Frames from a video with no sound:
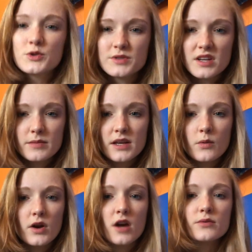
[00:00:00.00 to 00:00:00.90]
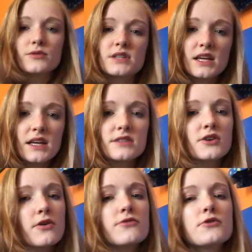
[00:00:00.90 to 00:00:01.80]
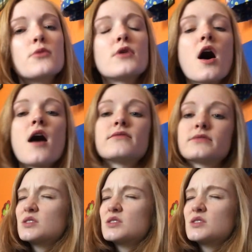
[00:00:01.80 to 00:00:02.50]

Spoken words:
which is going to be when our routines are thrown off.